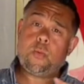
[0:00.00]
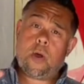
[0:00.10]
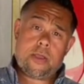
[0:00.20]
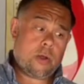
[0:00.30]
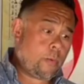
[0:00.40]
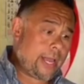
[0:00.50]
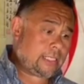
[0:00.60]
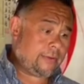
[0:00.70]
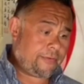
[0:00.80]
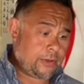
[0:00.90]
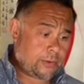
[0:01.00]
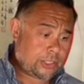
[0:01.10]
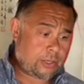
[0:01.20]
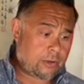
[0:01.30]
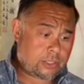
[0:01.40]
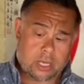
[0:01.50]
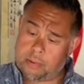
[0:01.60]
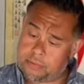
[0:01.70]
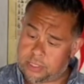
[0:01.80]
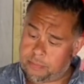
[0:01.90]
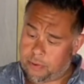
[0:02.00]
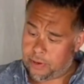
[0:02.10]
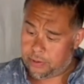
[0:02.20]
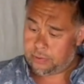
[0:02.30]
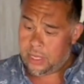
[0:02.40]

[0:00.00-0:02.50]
while you're waiting for your stock to come up to the boil,